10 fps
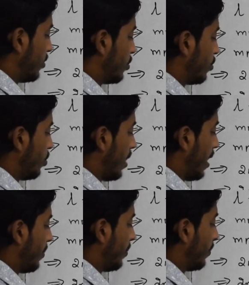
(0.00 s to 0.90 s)

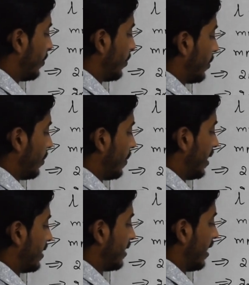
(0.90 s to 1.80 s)
2m
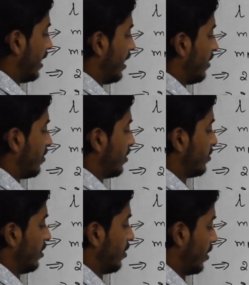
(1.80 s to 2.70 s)
plus n equal to
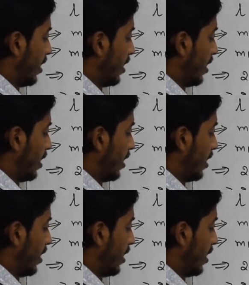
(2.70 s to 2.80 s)
0.